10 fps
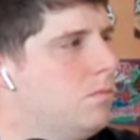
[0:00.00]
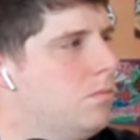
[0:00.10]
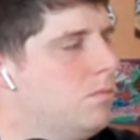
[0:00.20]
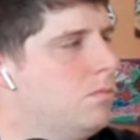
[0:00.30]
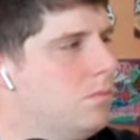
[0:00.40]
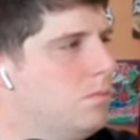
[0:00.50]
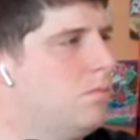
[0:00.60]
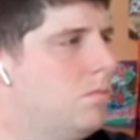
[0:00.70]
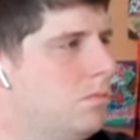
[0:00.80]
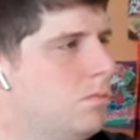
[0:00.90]

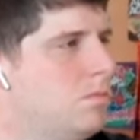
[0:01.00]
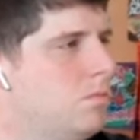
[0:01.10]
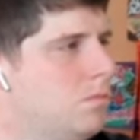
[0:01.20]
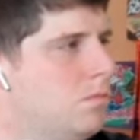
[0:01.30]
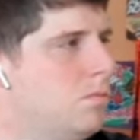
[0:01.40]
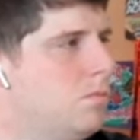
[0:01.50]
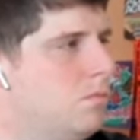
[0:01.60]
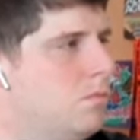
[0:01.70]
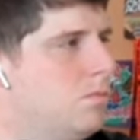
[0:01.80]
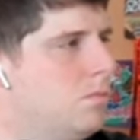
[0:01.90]

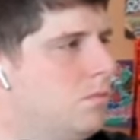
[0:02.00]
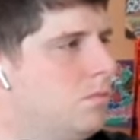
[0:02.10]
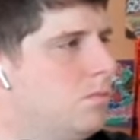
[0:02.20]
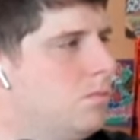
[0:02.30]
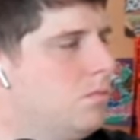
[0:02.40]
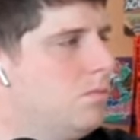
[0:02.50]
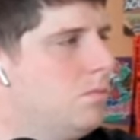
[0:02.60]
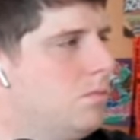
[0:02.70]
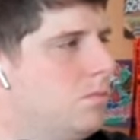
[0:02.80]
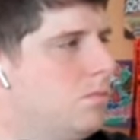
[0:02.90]

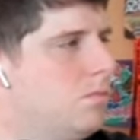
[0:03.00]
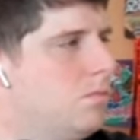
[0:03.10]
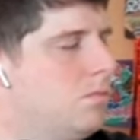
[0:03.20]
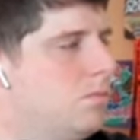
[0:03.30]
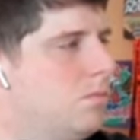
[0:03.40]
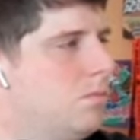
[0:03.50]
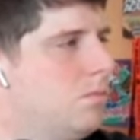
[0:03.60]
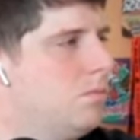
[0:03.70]
This person isn't speaking.